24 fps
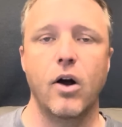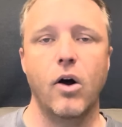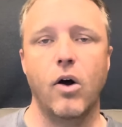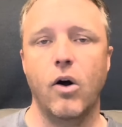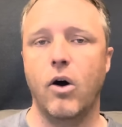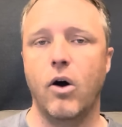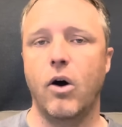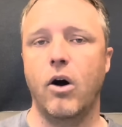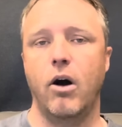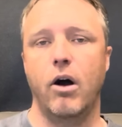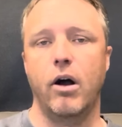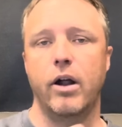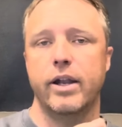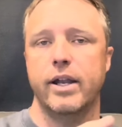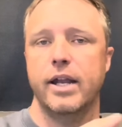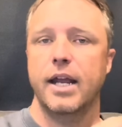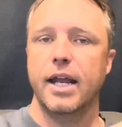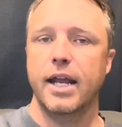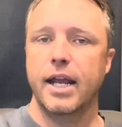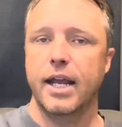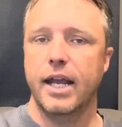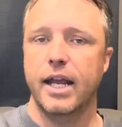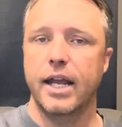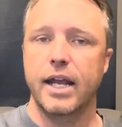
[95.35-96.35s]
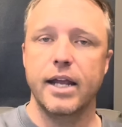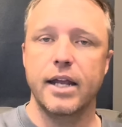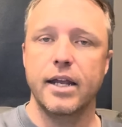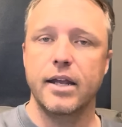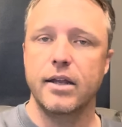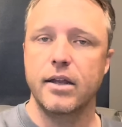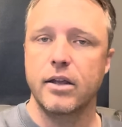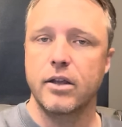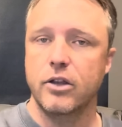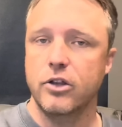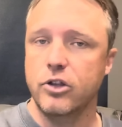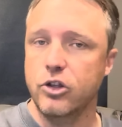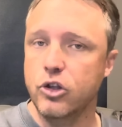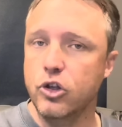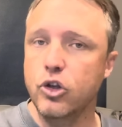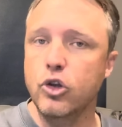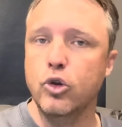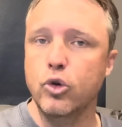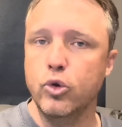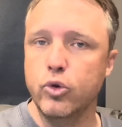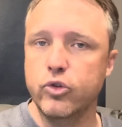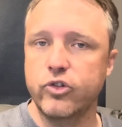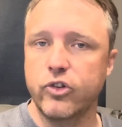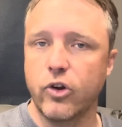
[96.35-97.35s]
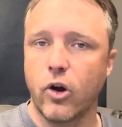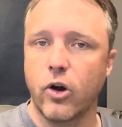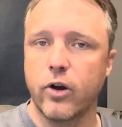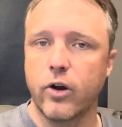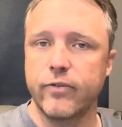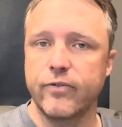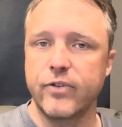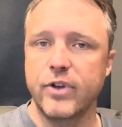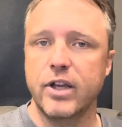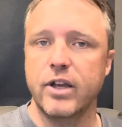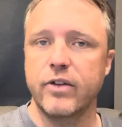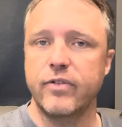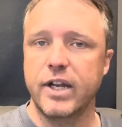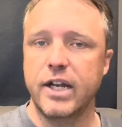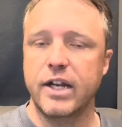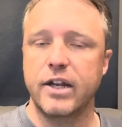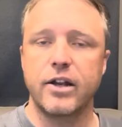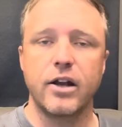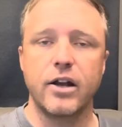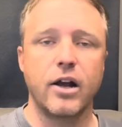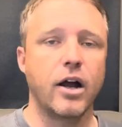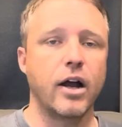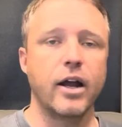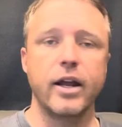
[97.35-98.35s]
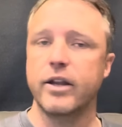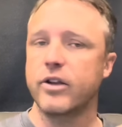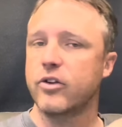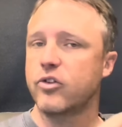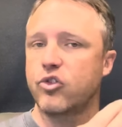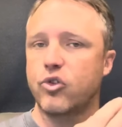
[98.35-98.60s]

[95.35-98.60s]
on a used RV of any kind,